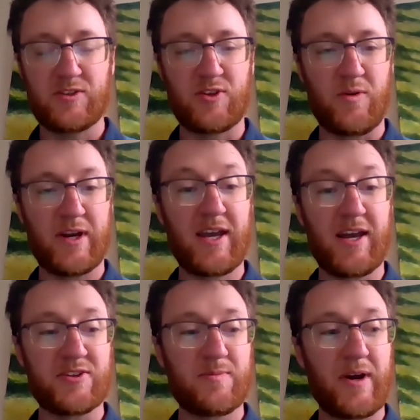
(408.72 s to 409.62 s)
So
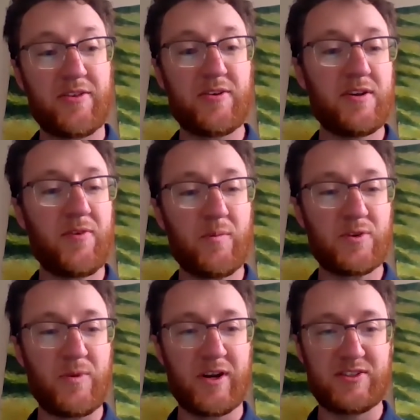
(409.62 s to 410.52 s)
again, there's about 30
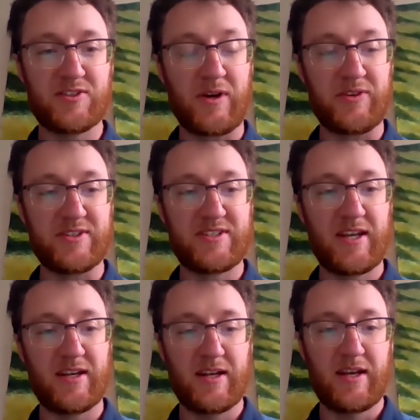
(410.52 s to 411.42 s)
farmers markets throughout the
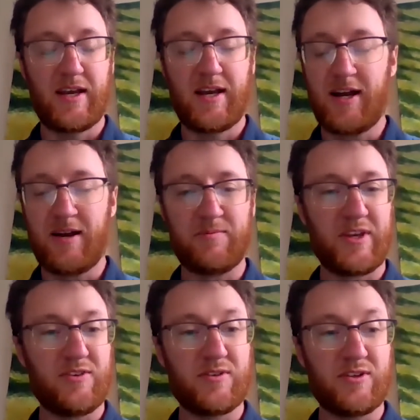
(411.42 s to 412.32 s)
state
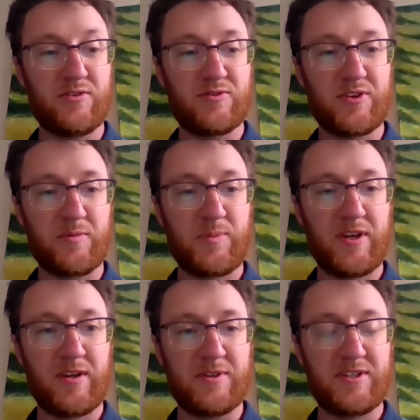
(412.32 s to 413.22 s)
that you can use your
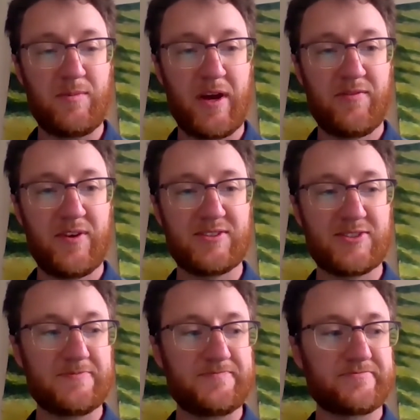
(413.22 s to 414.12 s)
PEBT
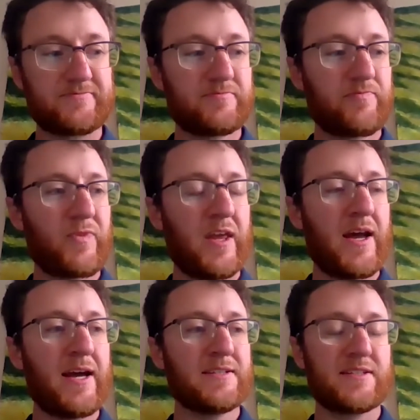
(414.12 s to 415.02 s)
benefits
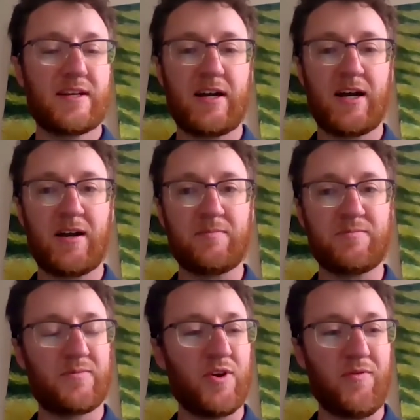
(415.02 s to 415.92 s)
at
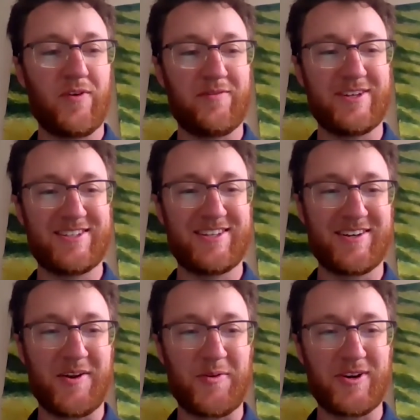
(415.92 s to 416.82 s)

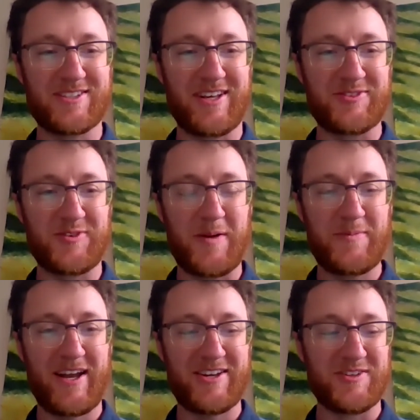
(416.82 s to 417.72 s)

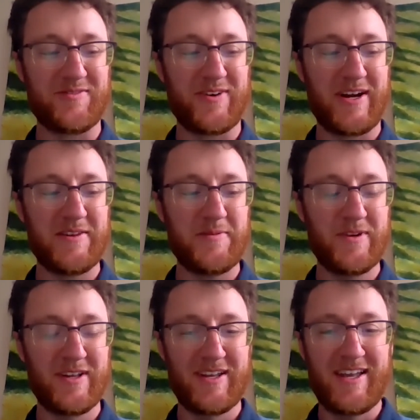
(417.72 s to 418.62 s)
nofavt.org/cropcash. You can find
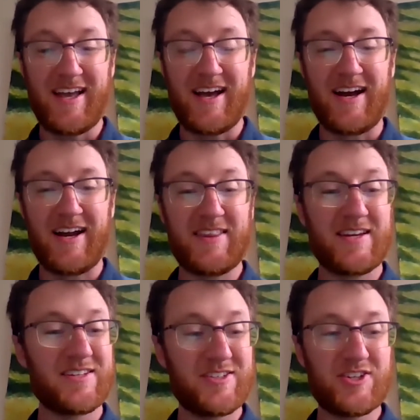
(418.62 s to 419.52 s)
them. And
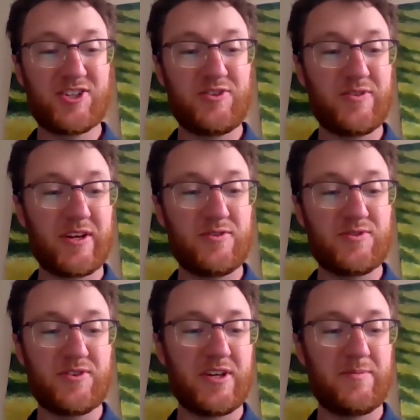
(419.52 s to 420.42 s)
then in addition, you can
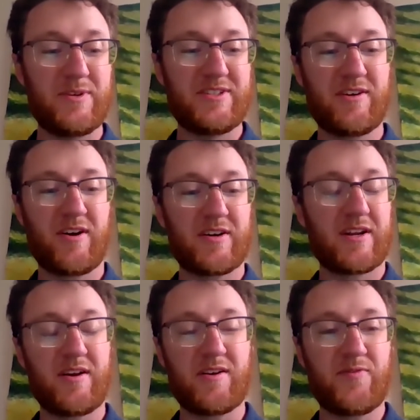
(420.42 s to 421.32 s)
use your EBT card
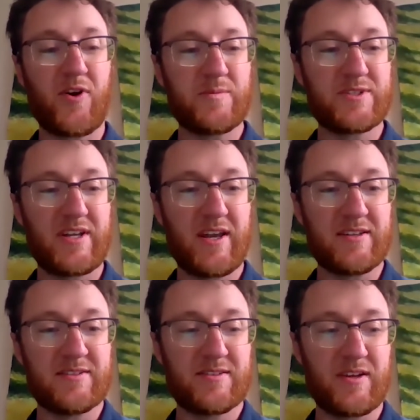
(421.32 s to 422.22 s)
at a lot of farm
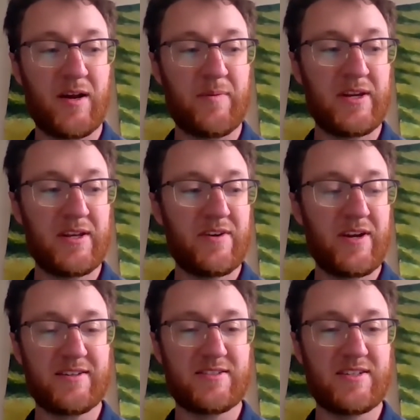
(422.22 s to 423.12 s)
stands and even
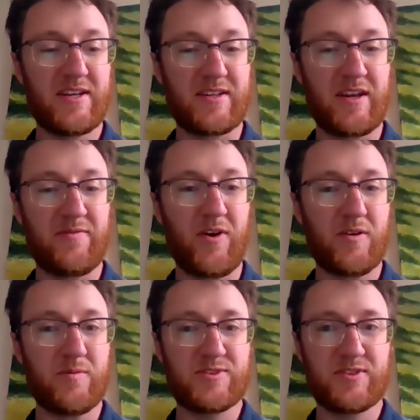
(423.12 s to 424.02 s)
at CSA
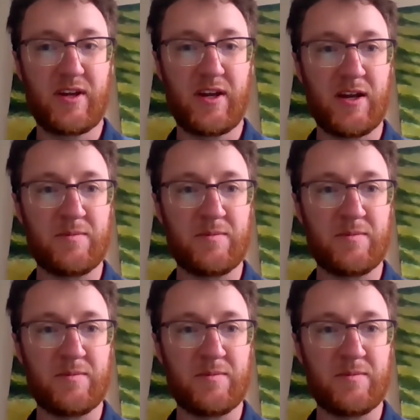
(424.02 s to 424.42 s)
farms.